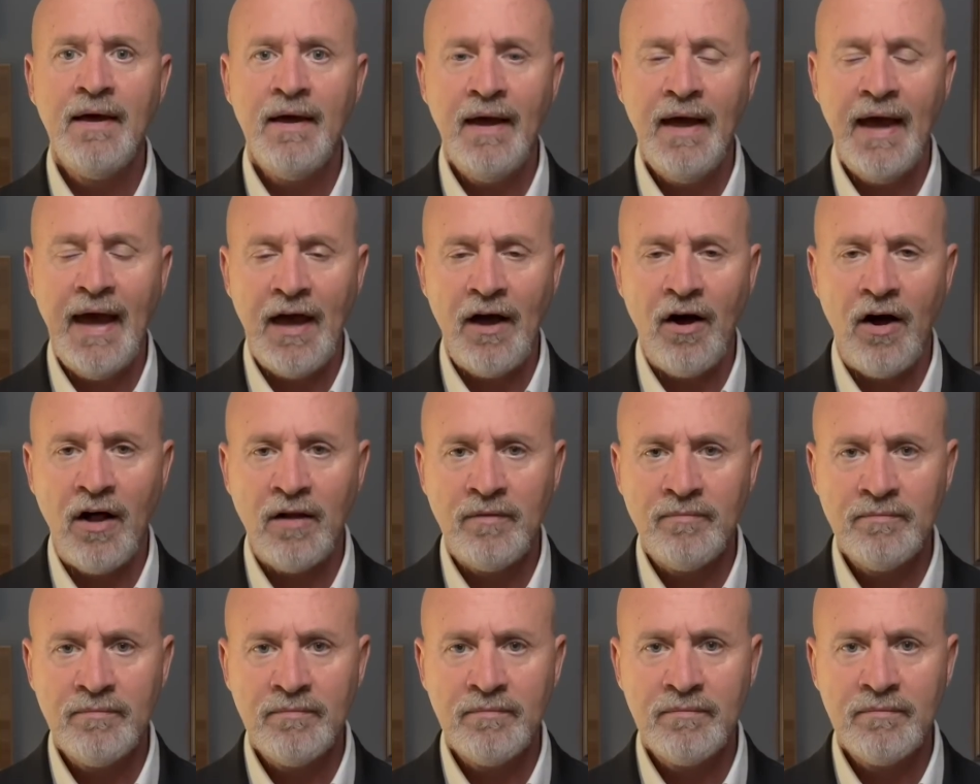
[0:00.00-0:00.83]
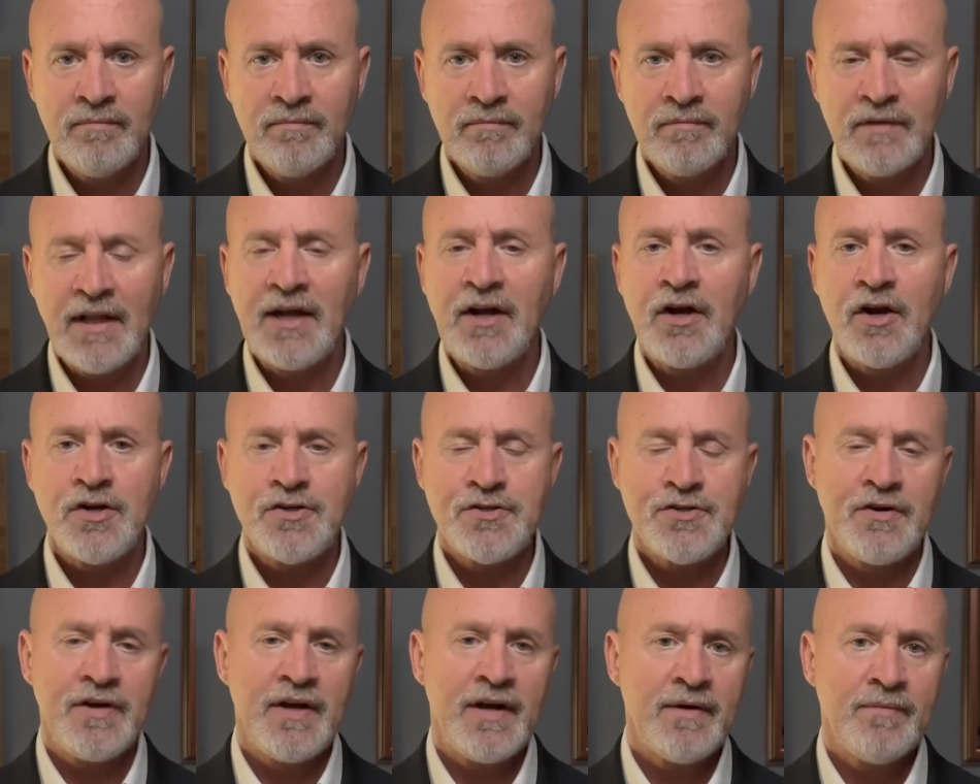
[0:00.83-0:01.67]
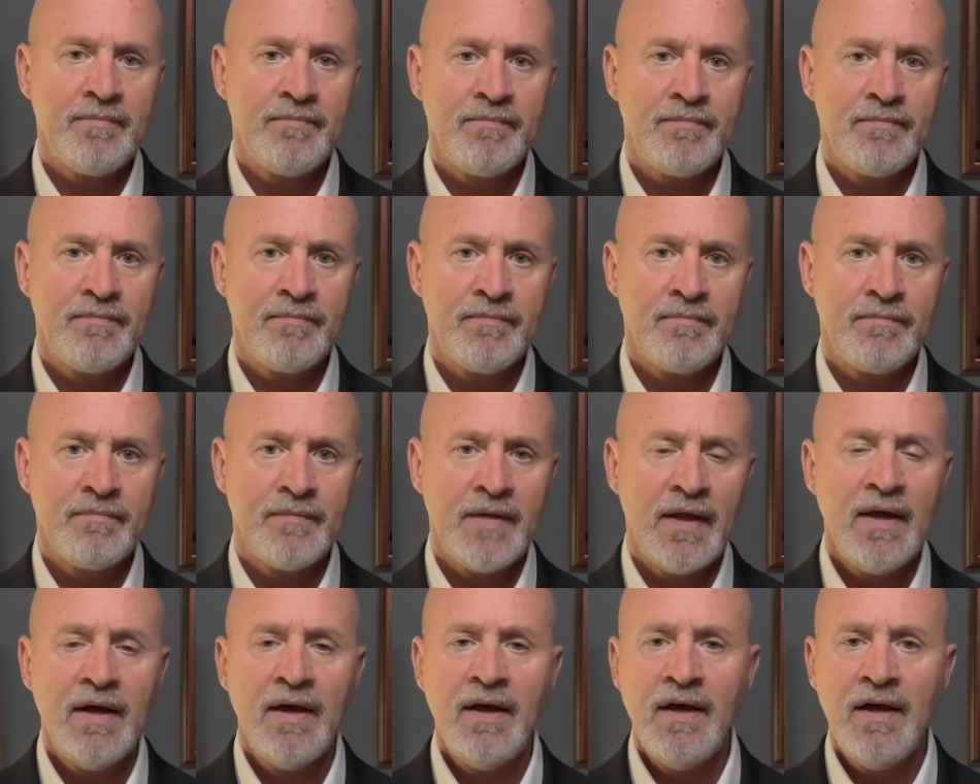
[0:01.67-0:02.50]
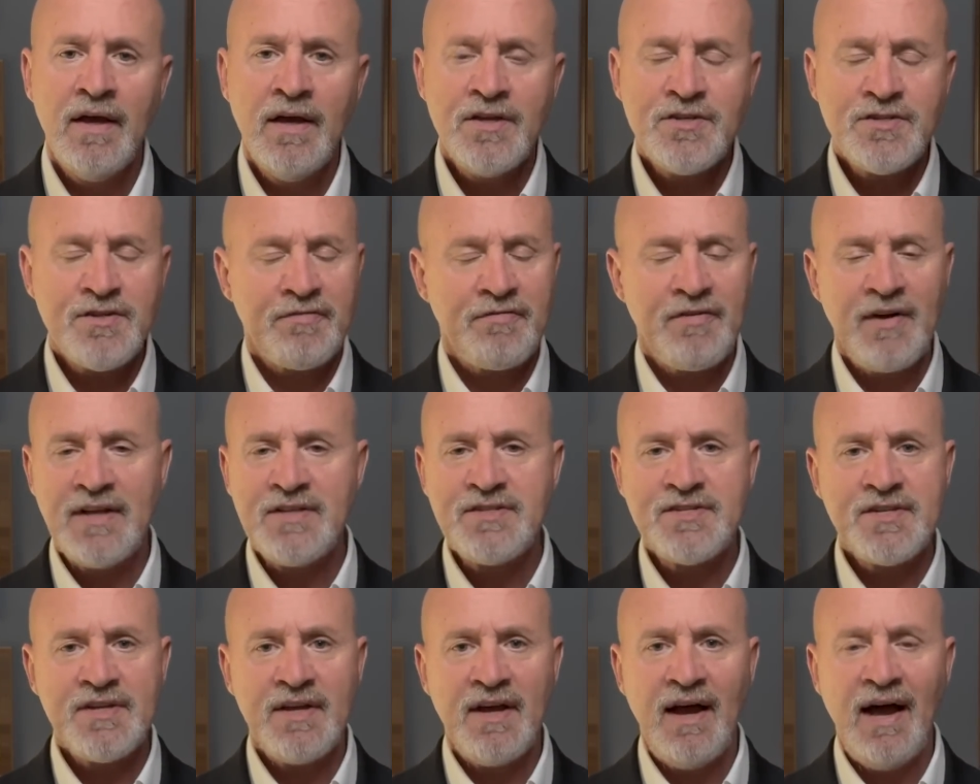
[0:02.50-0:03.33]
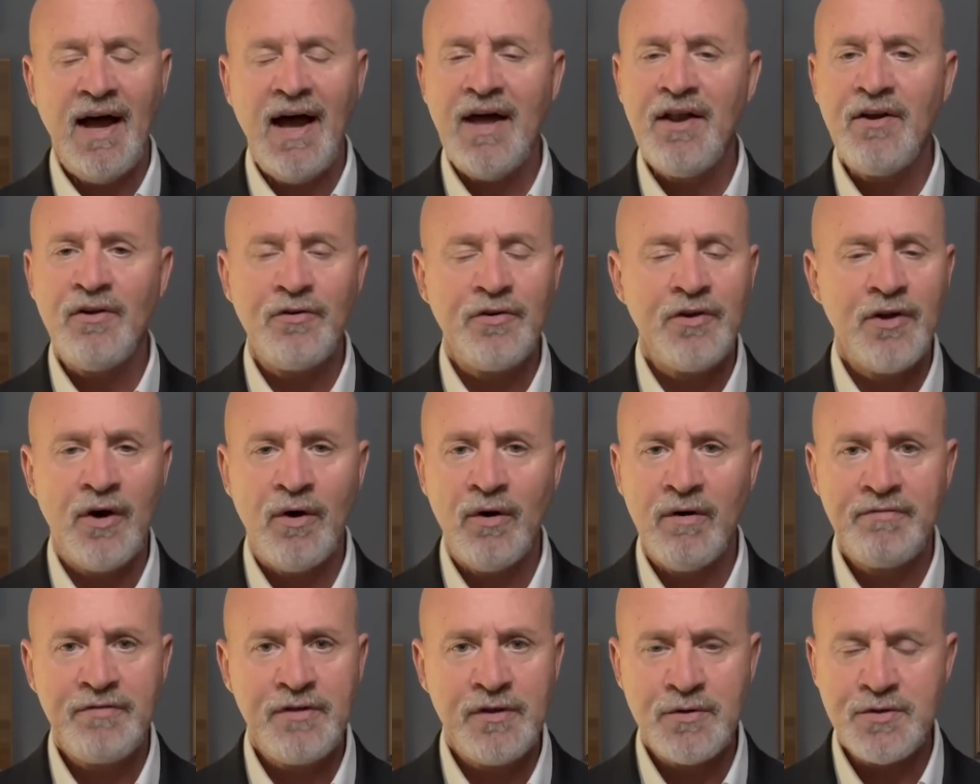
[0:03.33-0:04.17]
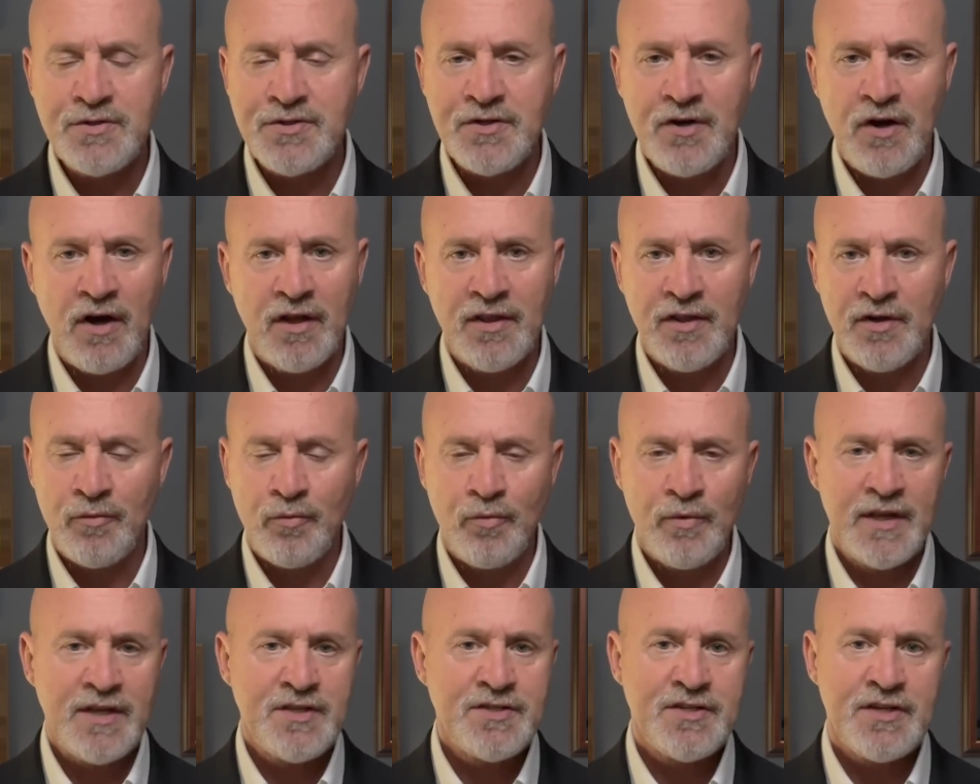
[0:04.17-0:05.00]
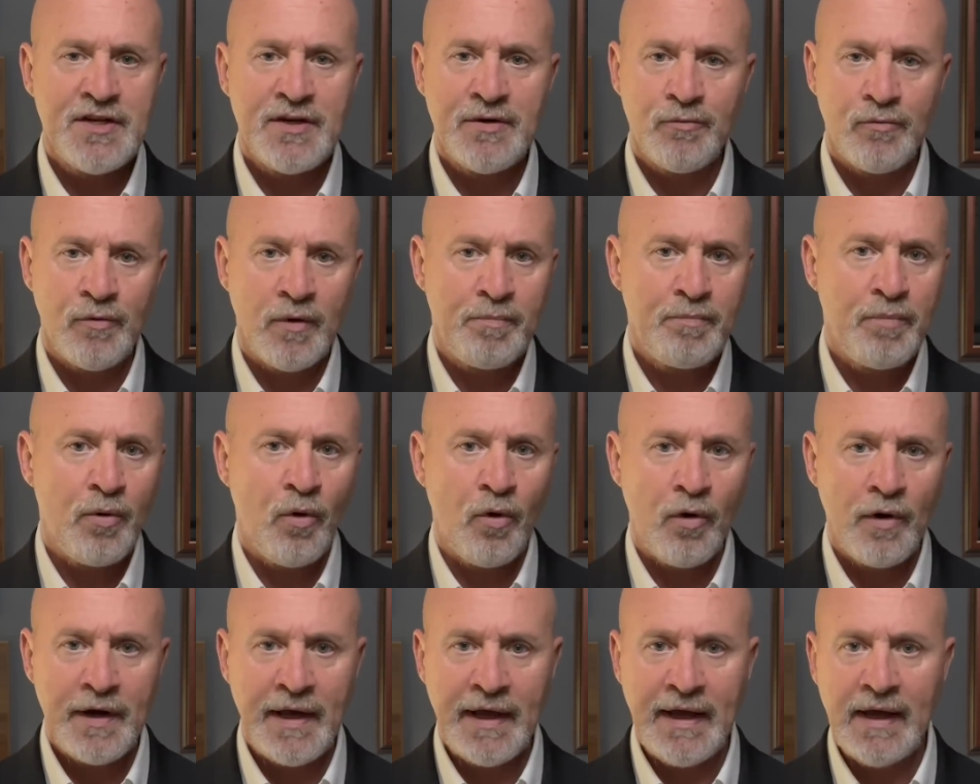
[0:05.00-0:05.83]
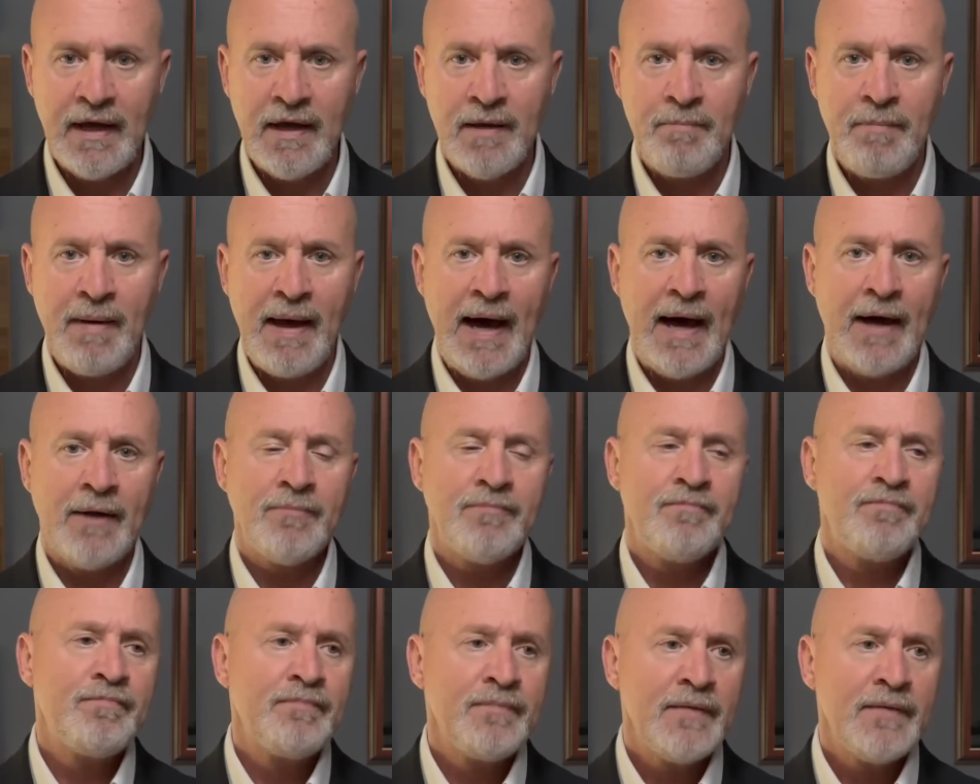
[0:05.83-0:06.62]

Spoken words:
Hey all, Glenn Kirshner here. So friends, I don't know if you saw the recent reporting about